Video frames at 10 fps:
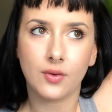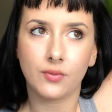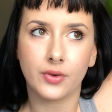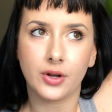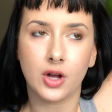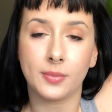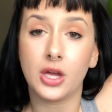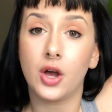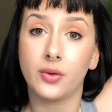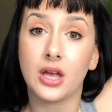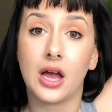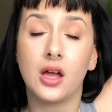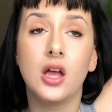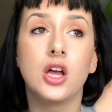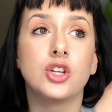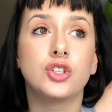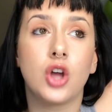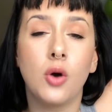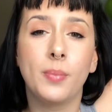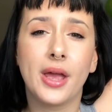Real homie. Oh yeah,
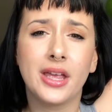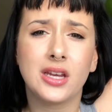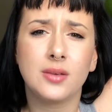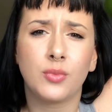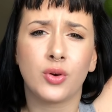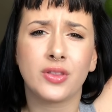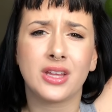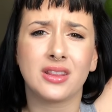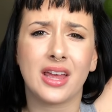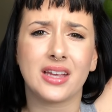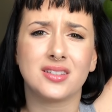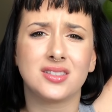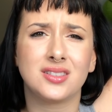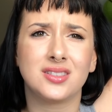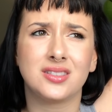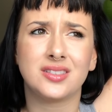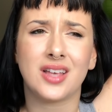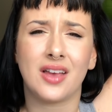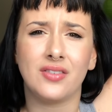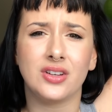don't pay any more than like
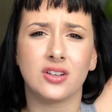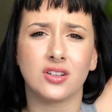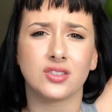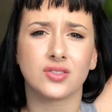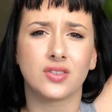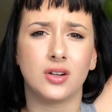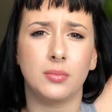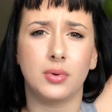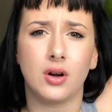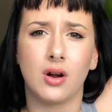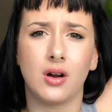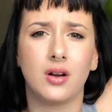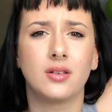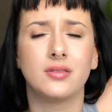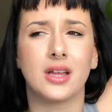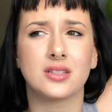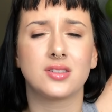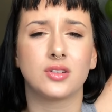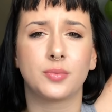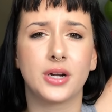$7 for a bar. That's
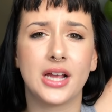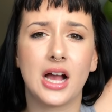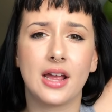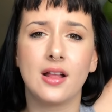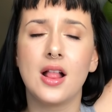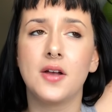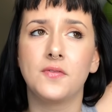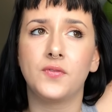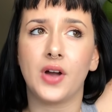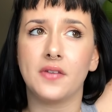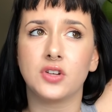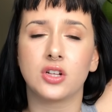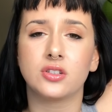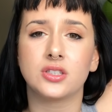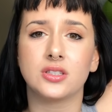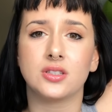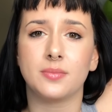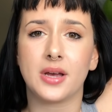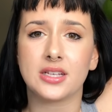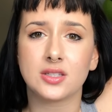still pretty high. $5 is the
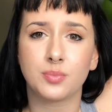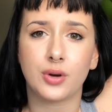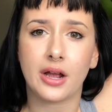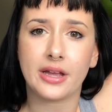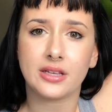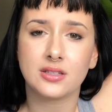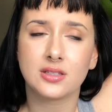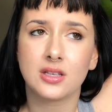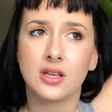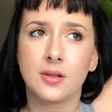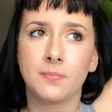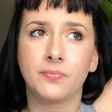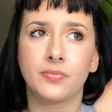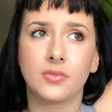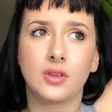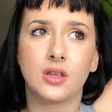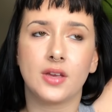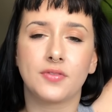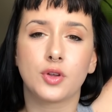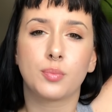best price.
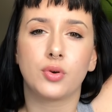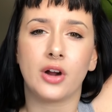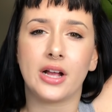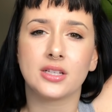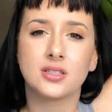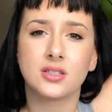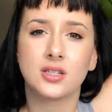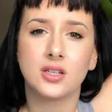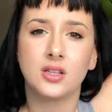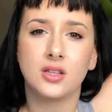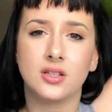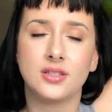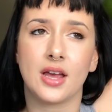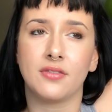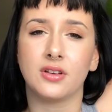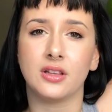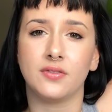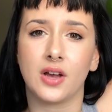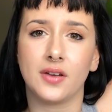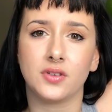If they're pressed, definitely
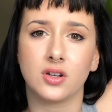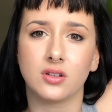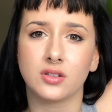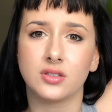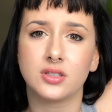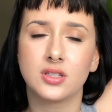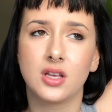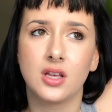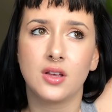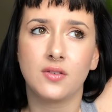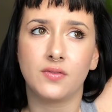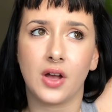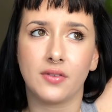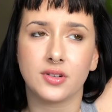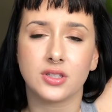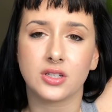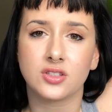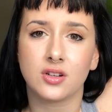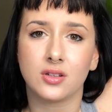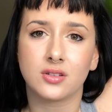$5, $5 or
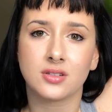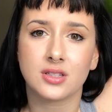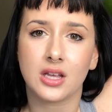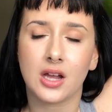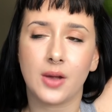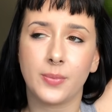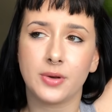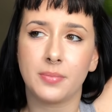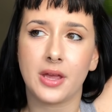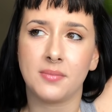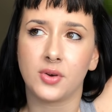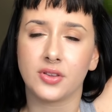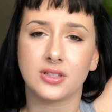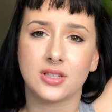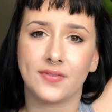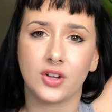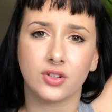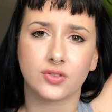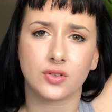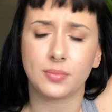$6. Like, I wouldn't pay more than
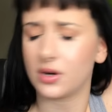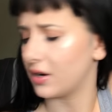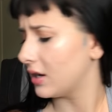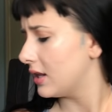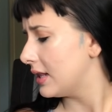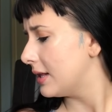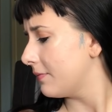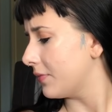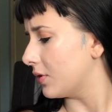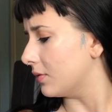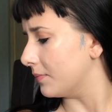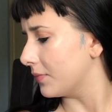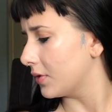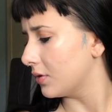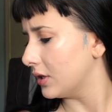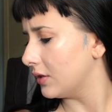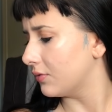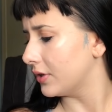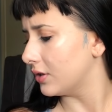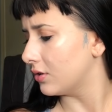$7 for a bar. Only
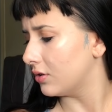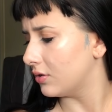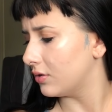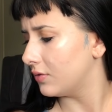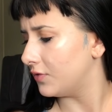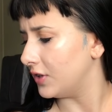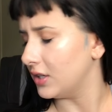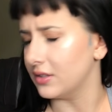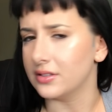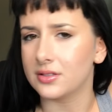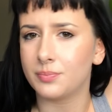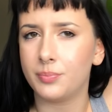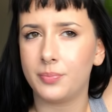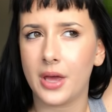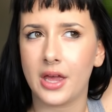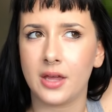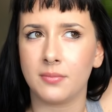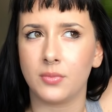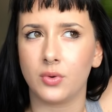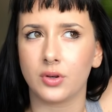real fiends pay
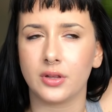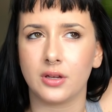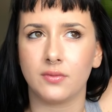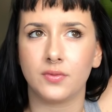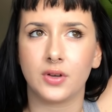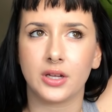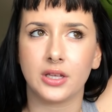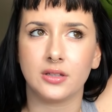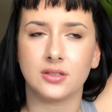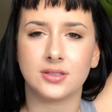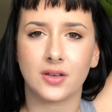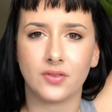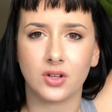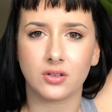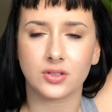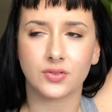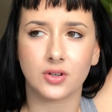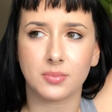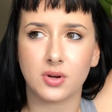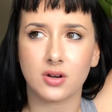more than fucking $7 for
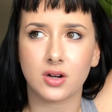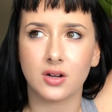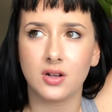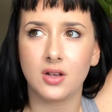a bar.